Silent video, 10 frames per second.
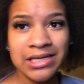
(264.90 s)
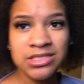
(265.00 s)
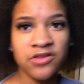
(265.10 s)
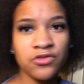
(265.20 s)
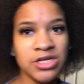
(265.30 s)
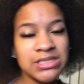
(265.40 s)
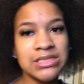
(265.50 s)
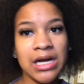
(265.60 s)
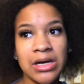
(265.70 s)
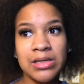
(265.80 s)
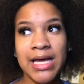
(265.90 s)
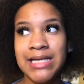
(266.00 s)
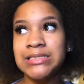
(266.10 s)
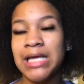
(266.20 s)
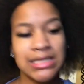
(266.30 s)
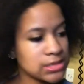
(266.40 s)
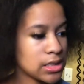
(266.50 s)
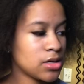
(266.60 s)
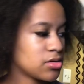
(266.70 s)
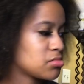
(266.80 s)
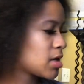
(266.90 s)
so of course it's not gonna last as long.